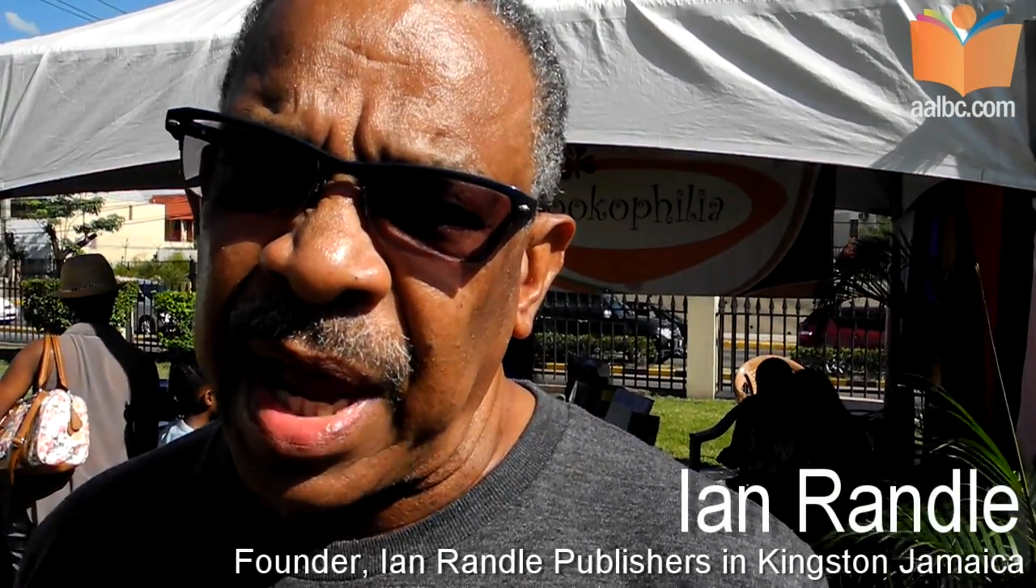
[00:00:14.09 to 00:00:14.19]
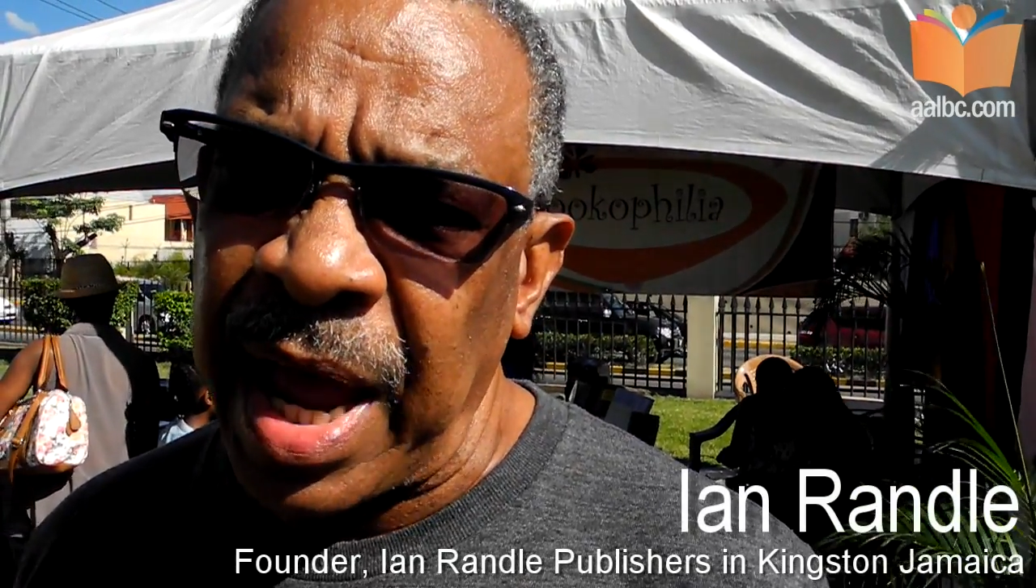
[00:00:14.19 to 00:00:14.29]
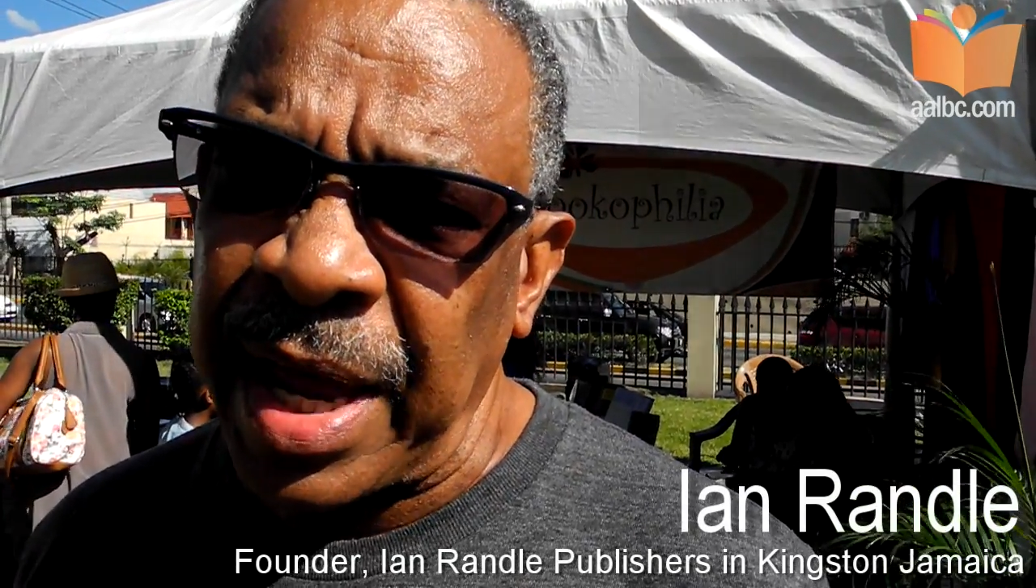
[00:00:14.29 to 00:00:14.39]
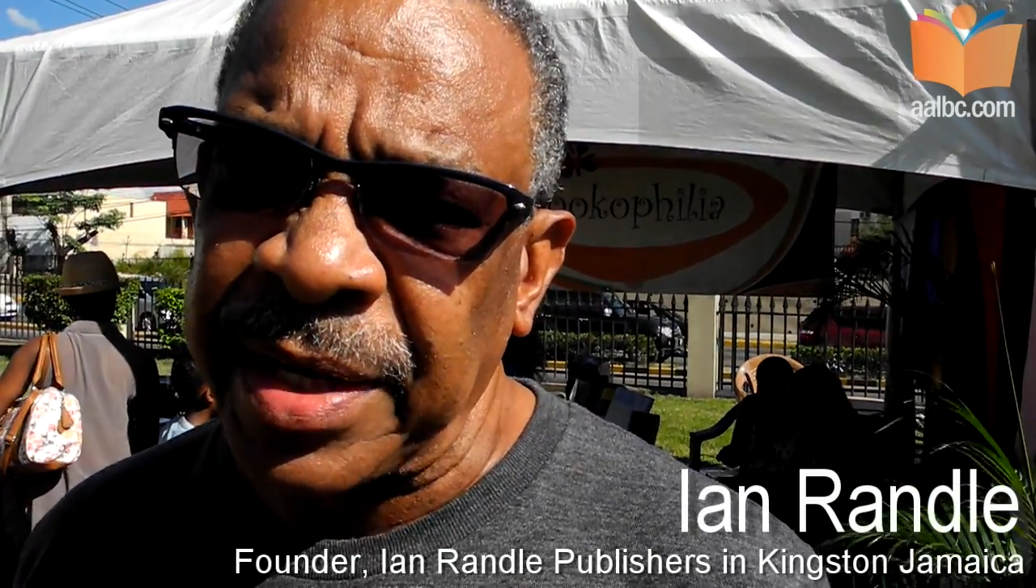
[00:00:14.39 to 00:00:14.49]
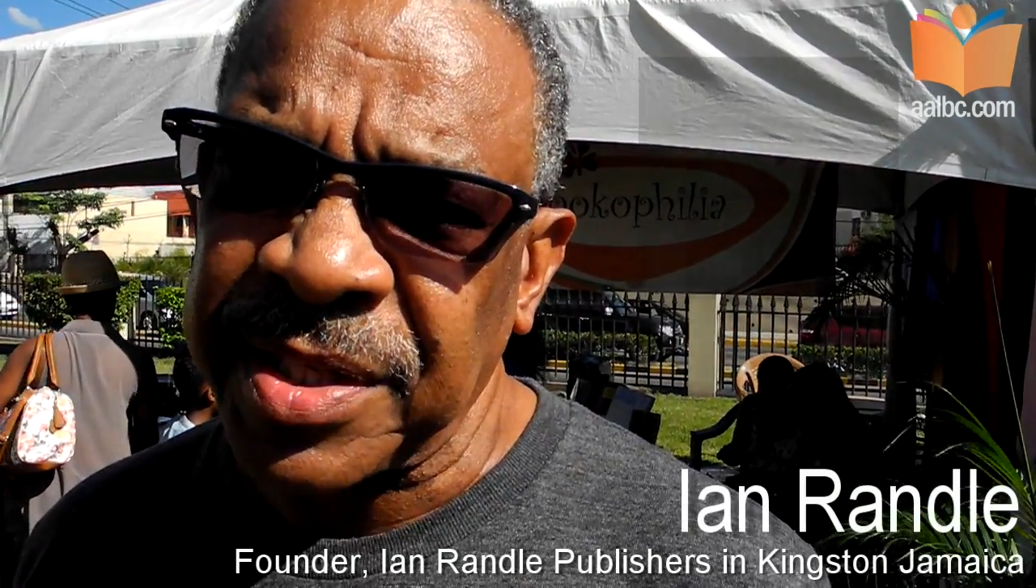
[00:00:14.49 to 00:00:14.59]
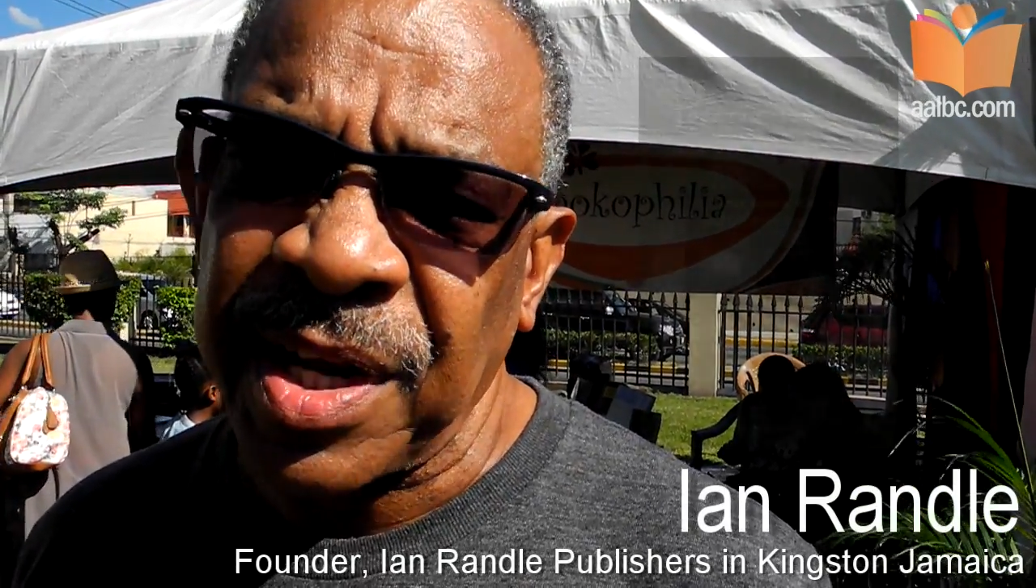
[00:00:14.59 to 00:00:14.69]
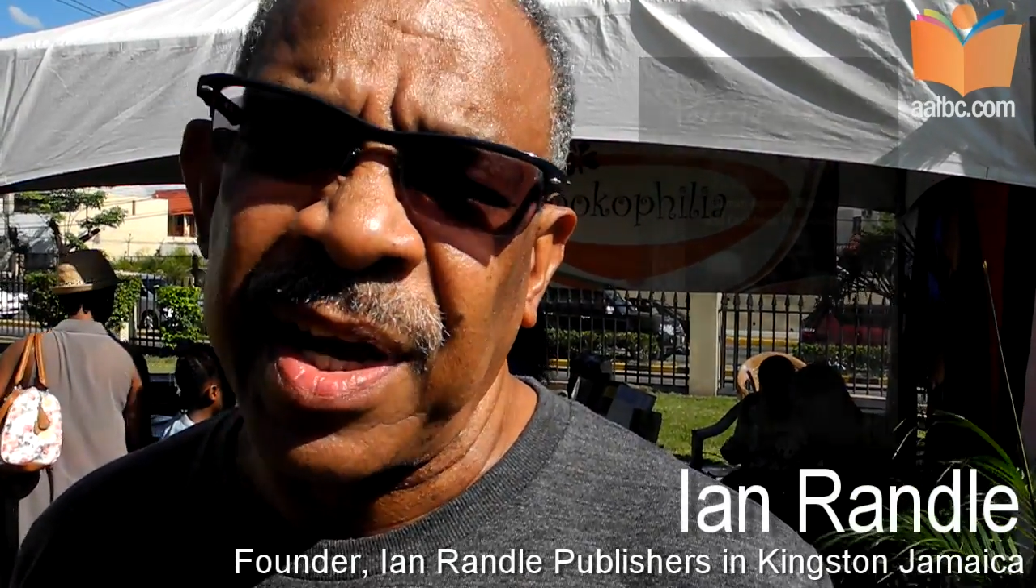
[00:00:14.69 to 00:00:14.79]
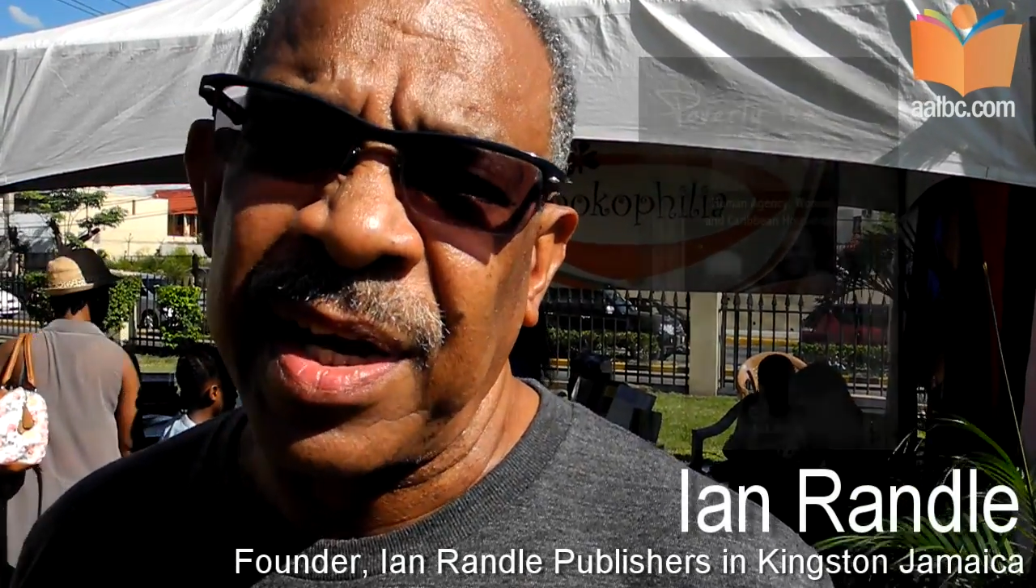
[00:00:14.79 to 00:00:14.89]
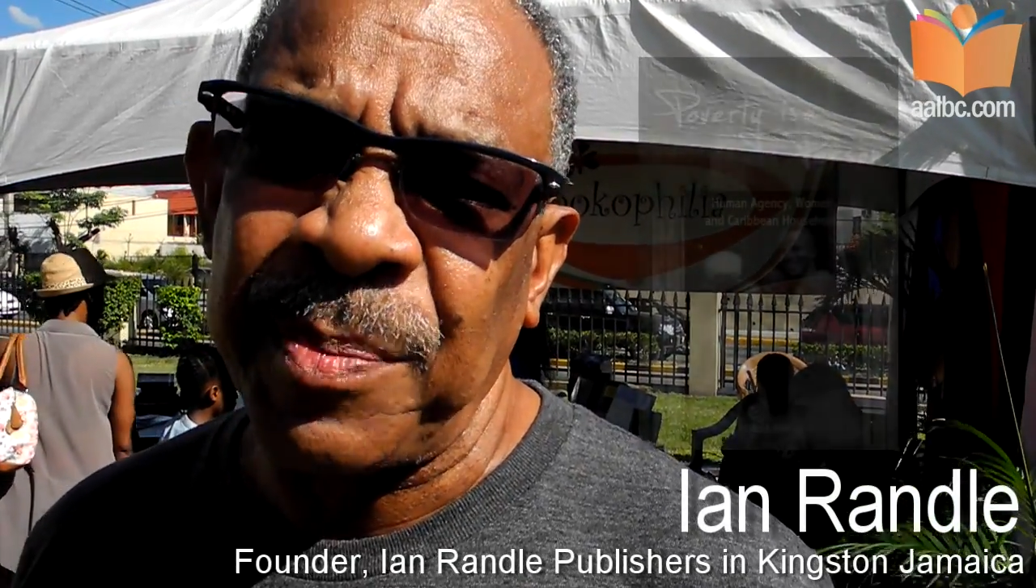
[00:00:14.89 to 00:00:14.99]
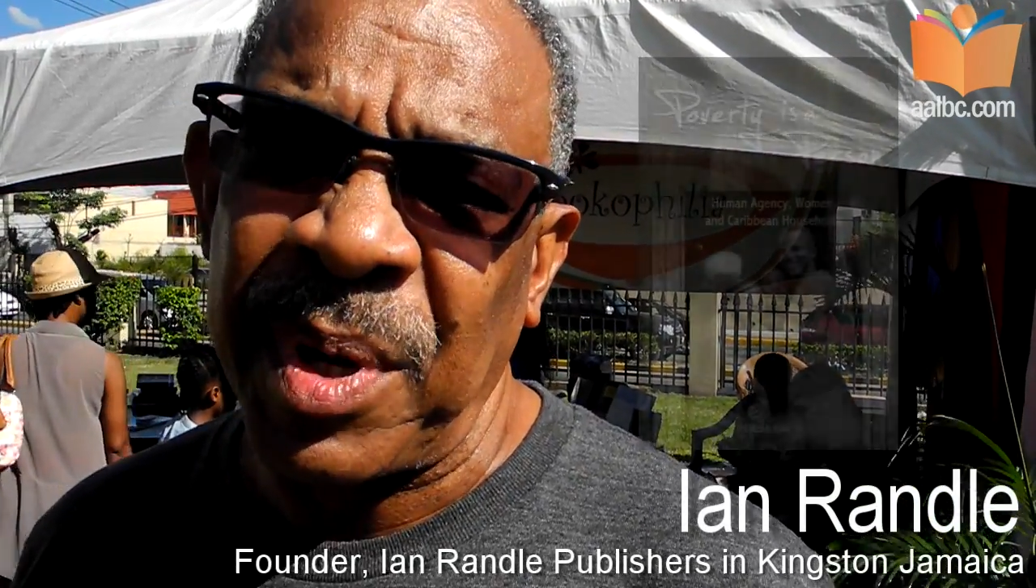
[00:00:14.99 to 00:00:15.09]
and
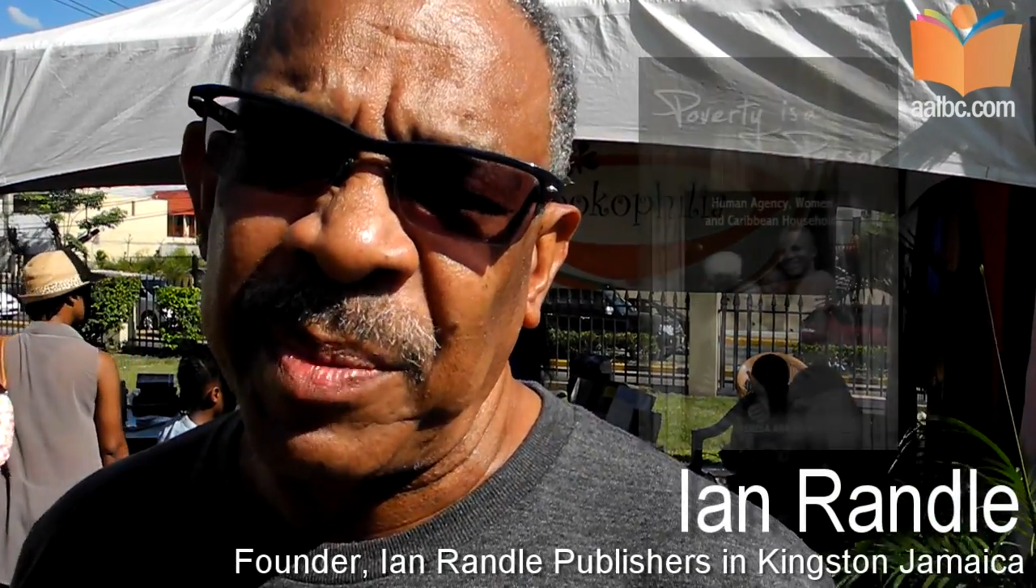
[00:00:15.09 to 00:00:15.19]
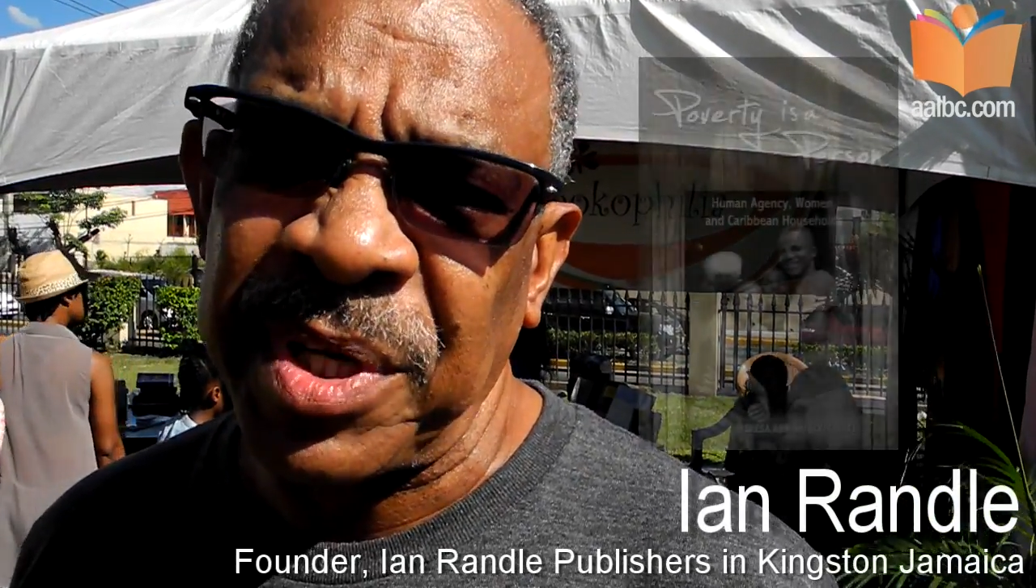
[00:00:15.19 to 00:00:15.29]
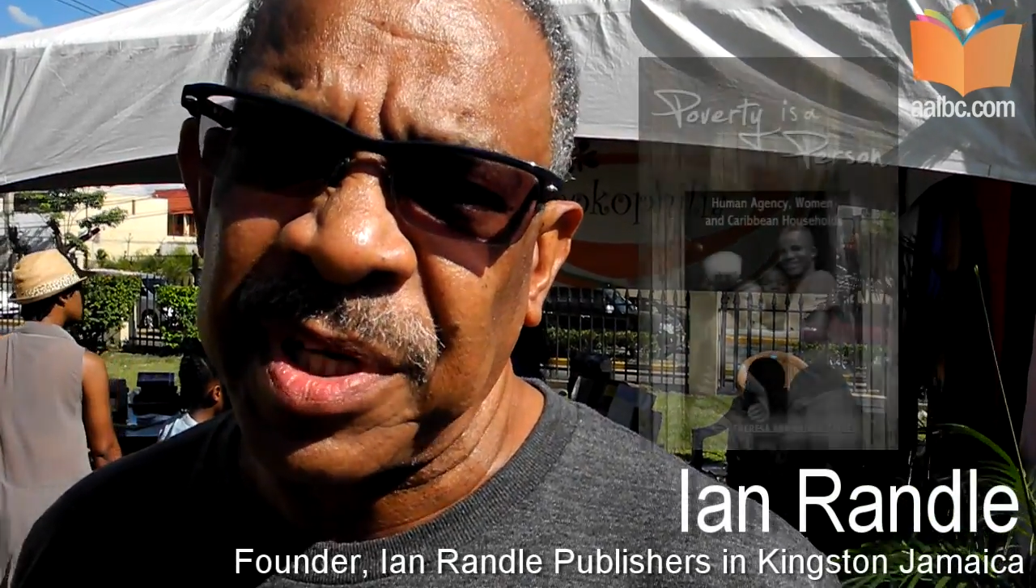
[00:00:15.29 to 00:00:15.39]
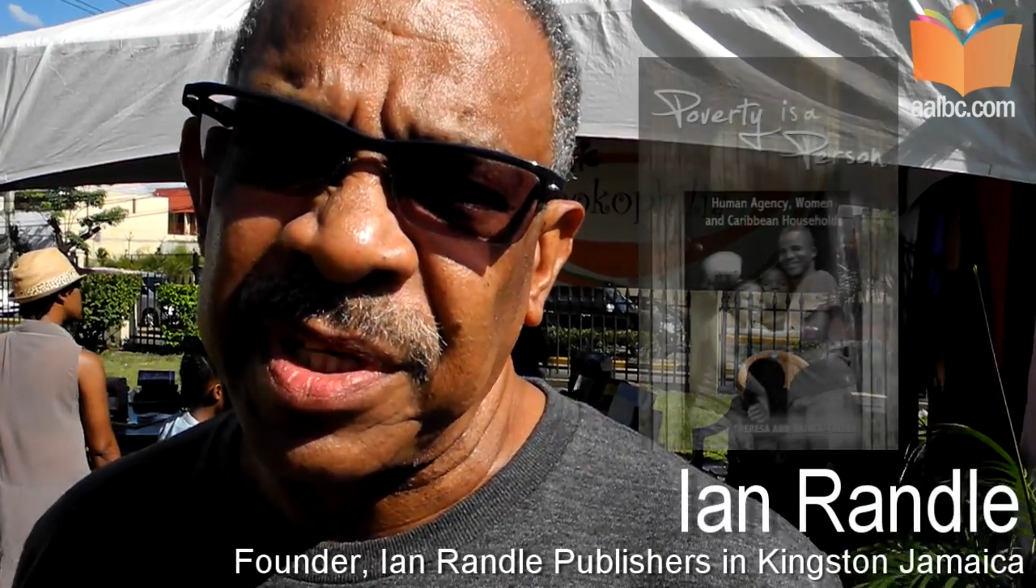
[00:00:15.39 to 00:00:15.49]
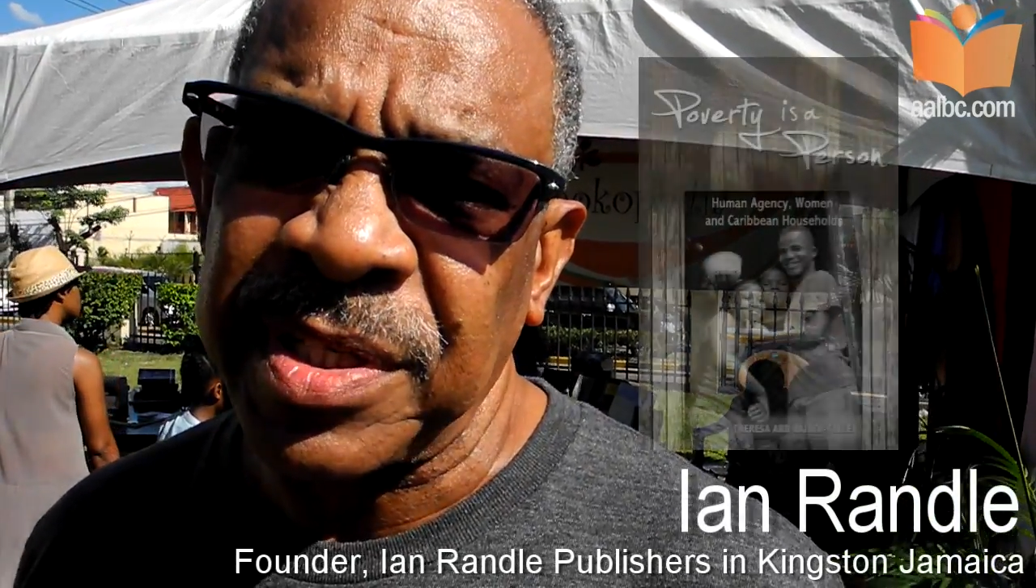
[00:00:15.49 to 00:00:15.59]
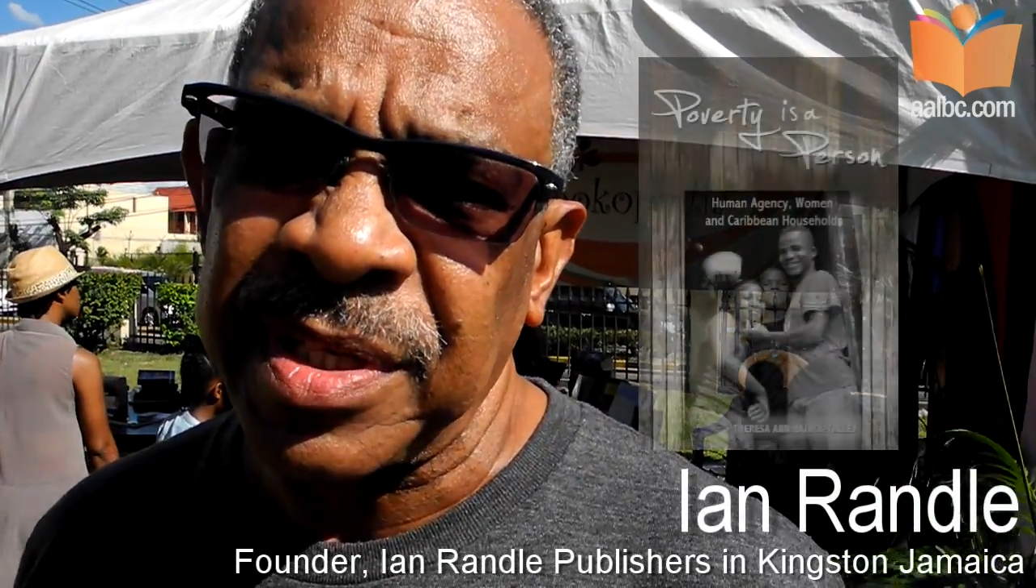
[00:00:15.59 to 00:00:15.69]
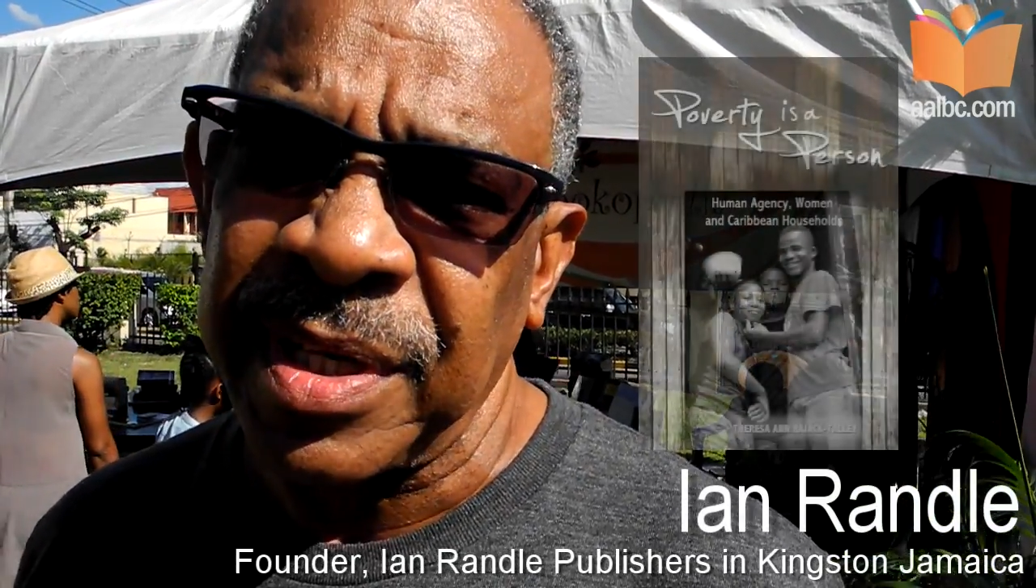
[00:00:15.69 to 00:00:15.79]
scholarly publishers,